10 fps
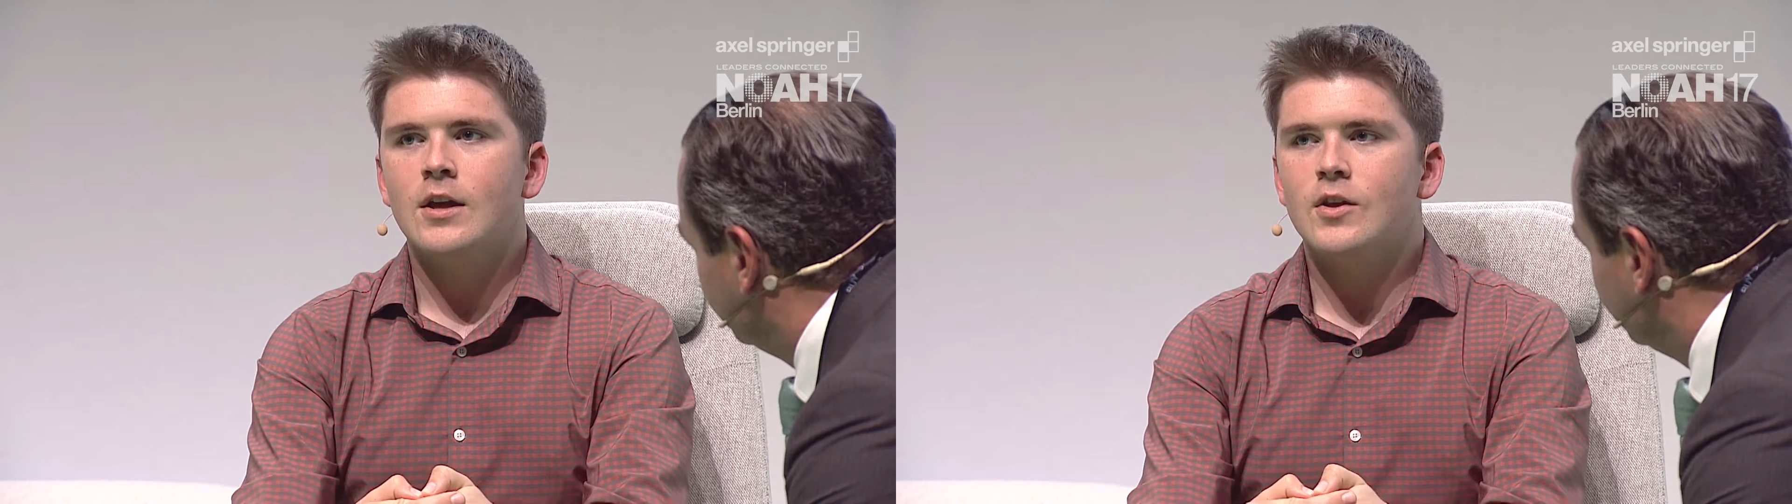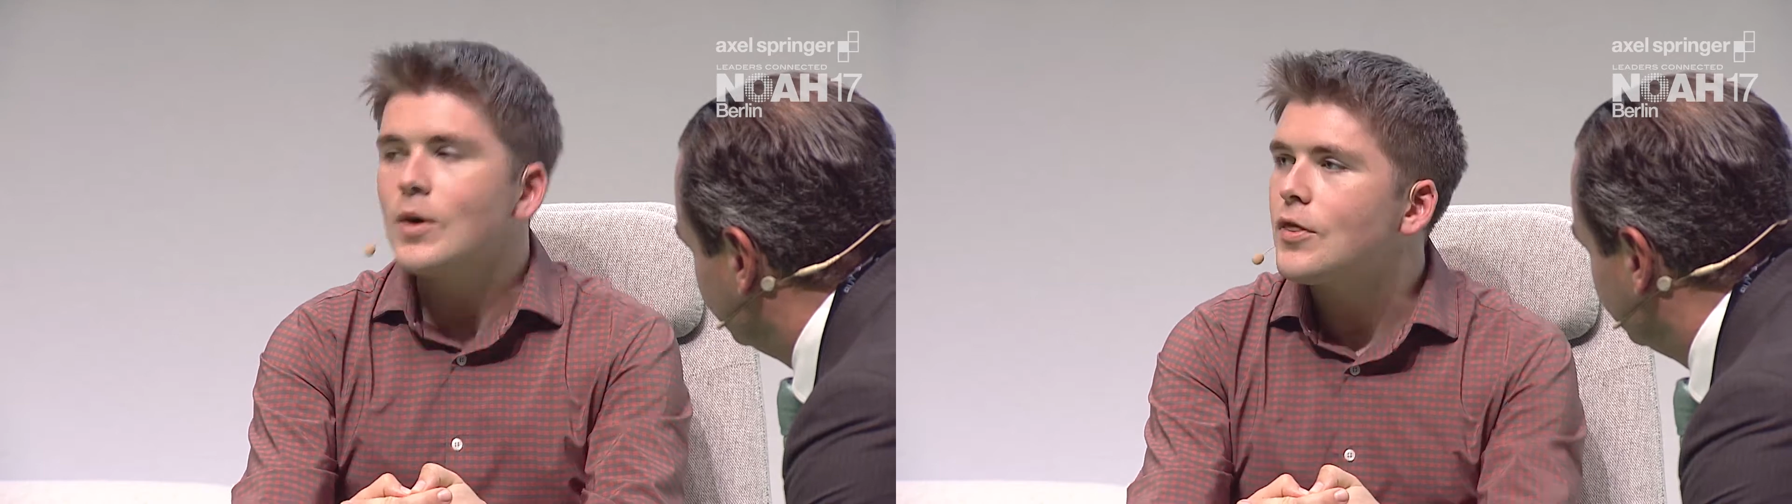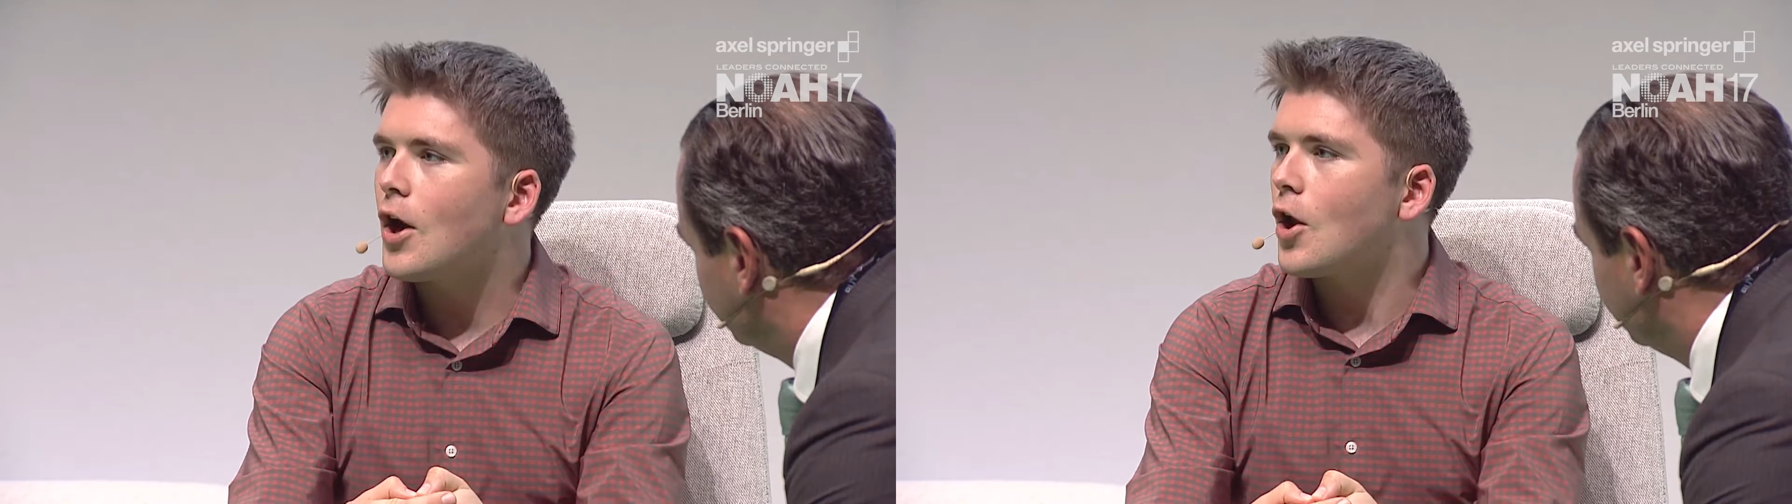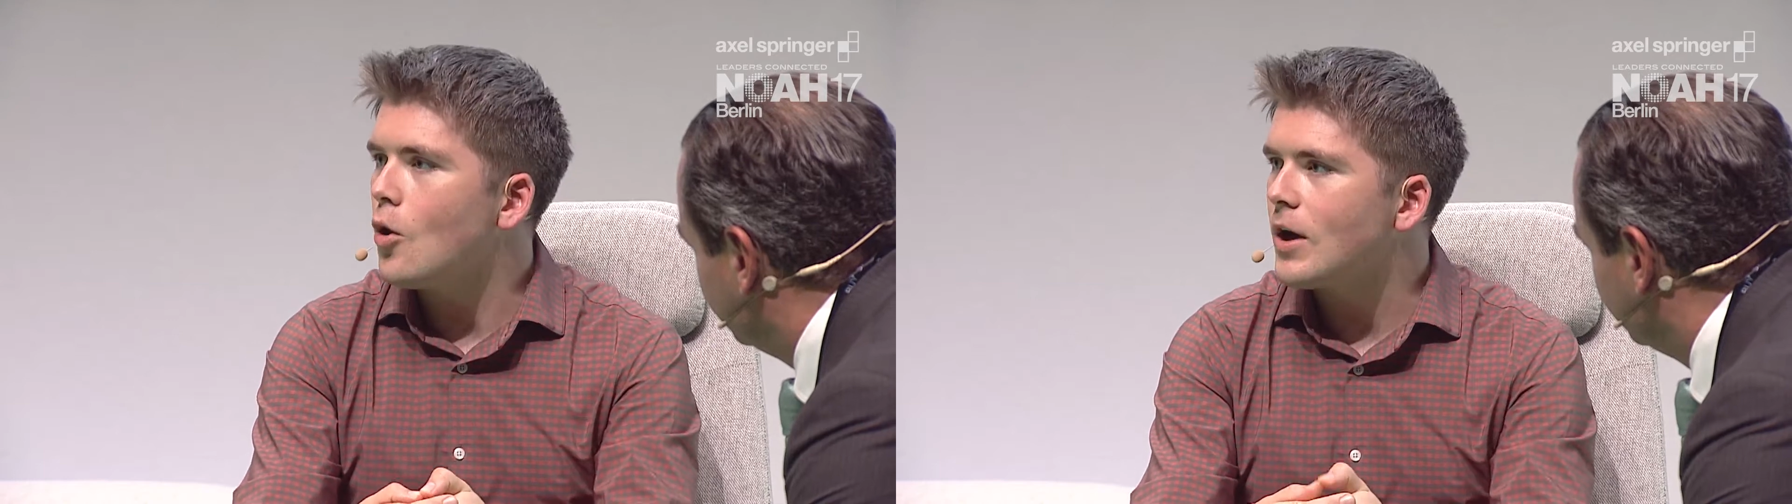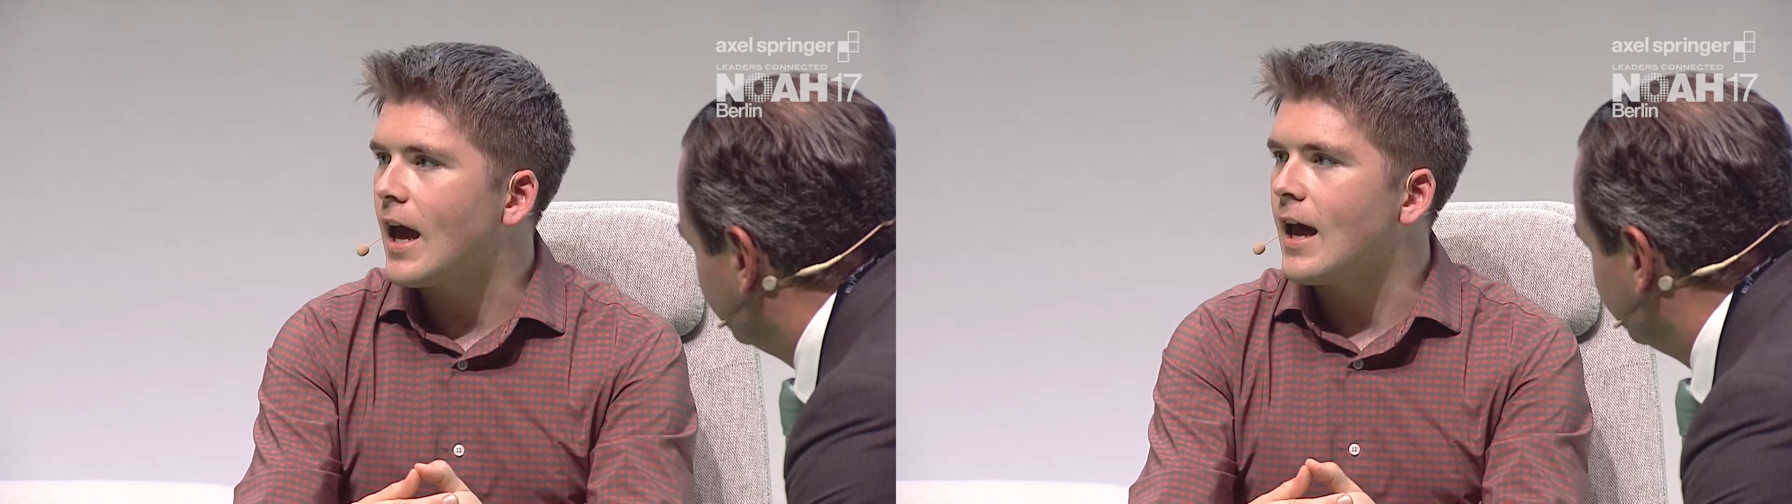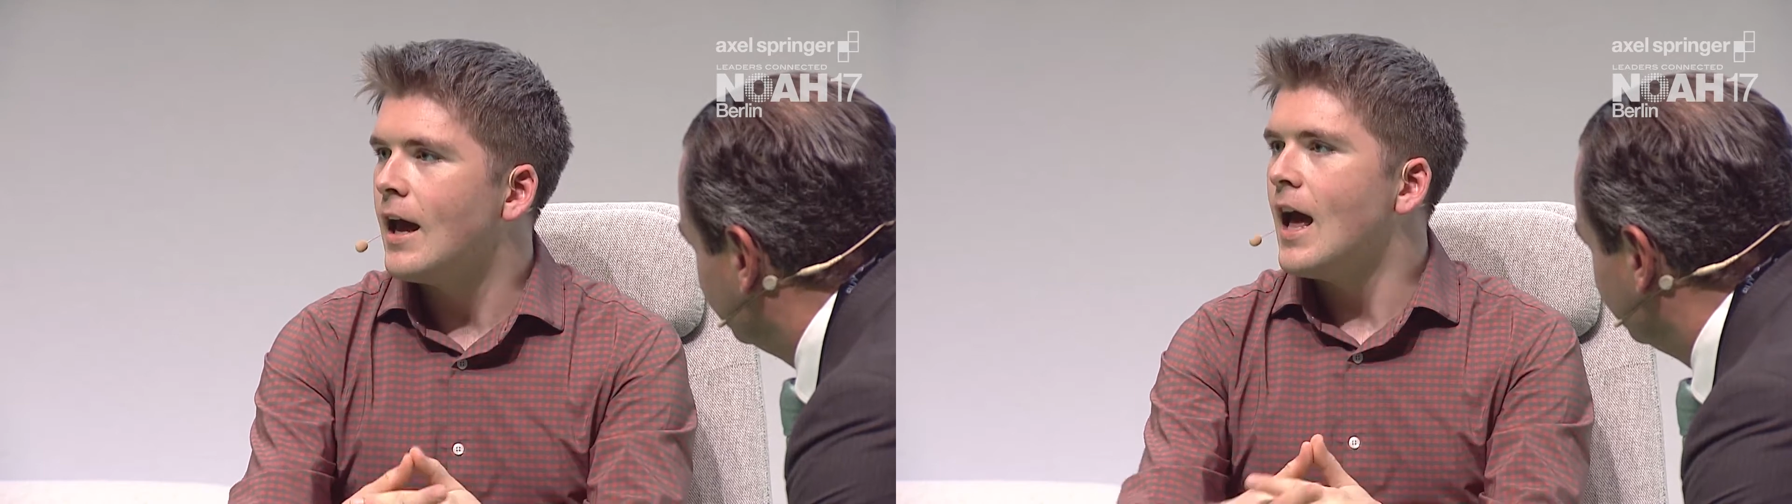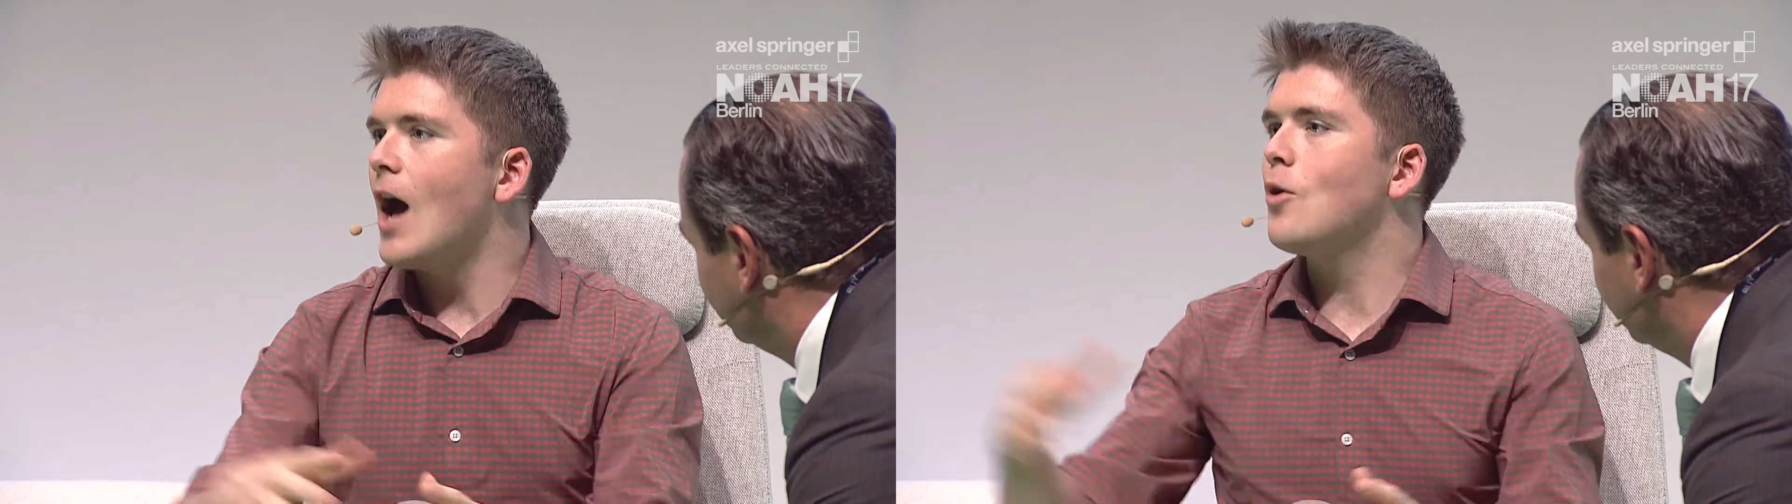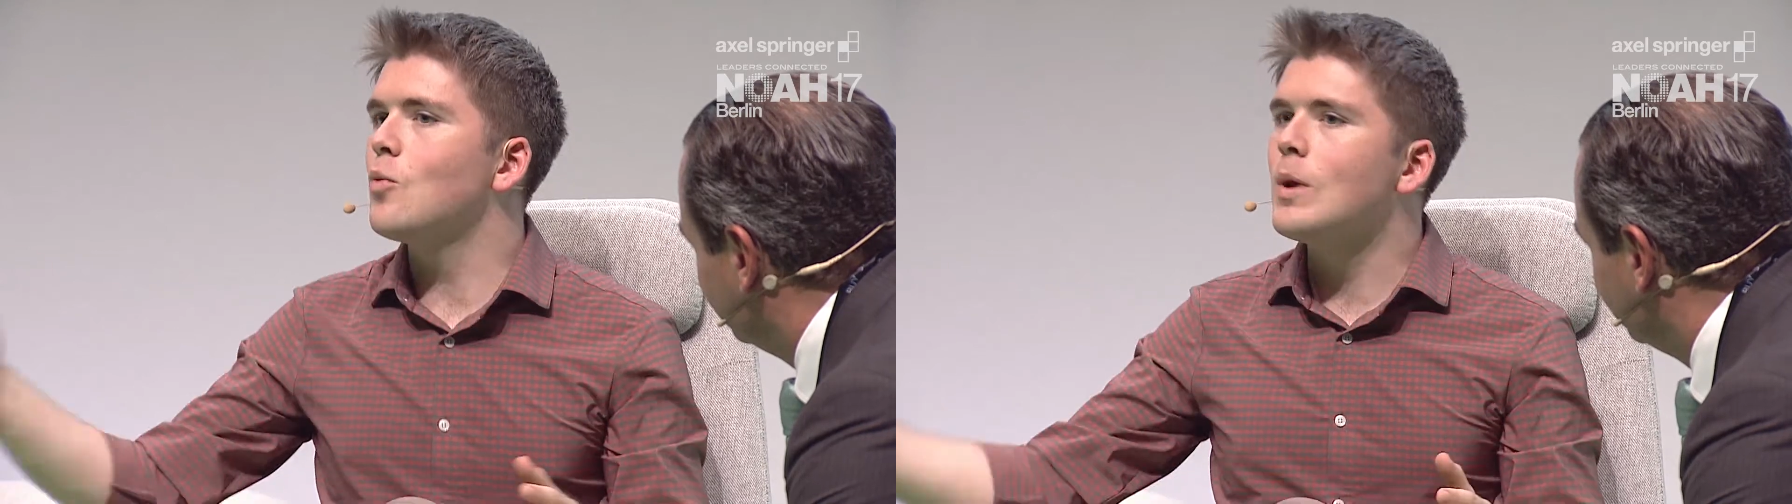So we thought, okay,
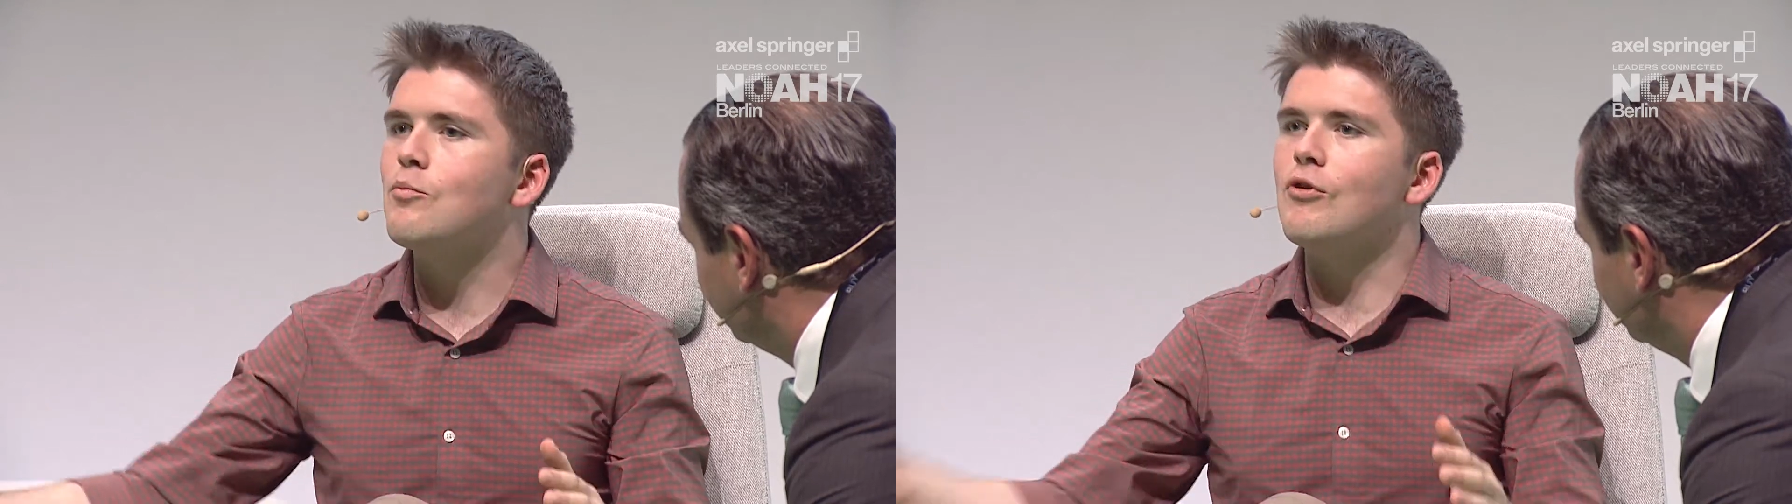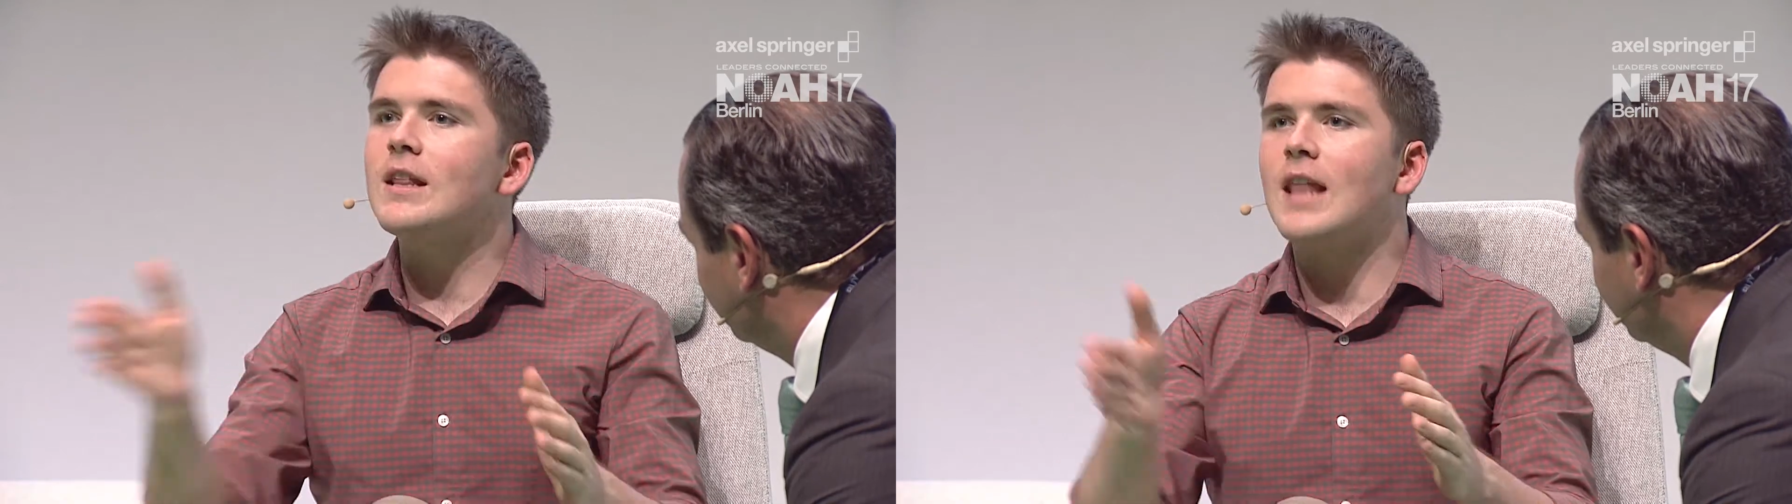how can we bring